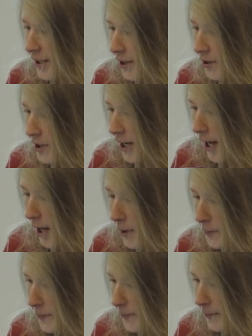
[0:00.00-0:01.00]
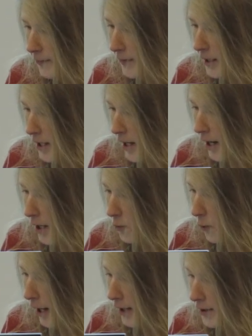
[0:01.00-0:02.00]
your time.
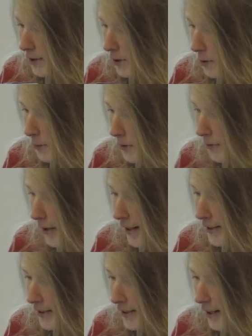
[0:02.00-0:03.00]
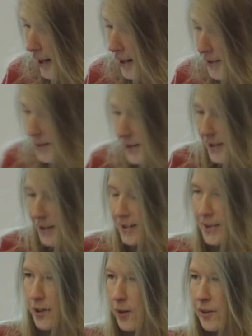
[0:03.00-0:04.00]
And while you're providing the answers,
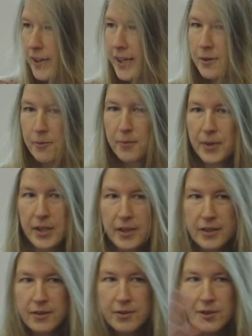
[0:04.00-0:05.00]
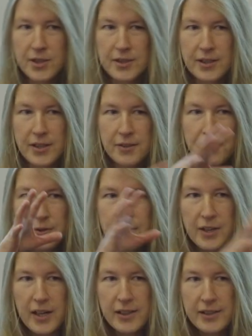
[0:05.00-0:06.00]
so let me just give
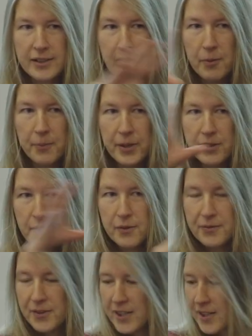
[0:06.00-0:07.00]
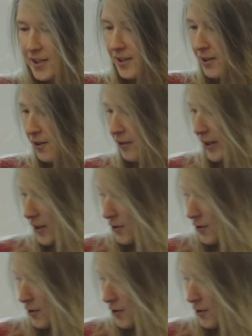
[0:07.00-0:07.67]
you a little bit of history